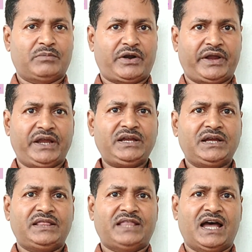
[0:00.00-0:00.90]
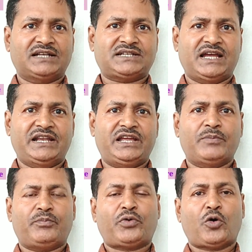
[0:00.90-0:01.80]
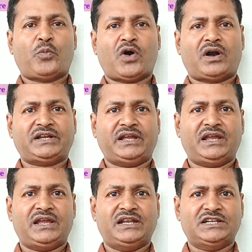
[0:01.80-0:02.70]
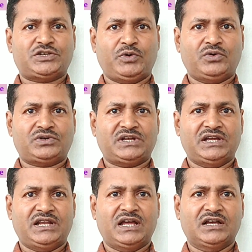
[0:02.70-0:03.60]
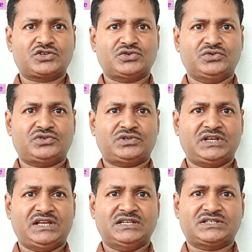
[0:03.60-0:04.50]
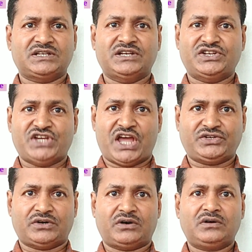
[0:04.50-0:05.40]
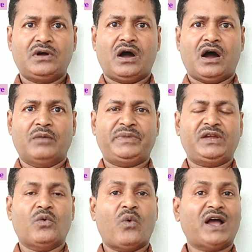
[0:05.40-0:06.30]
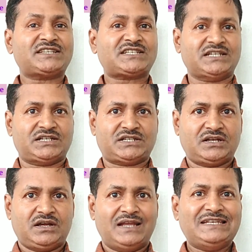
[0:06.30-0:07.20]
number A, that any property in dispute in a suit is in danger of being wasted,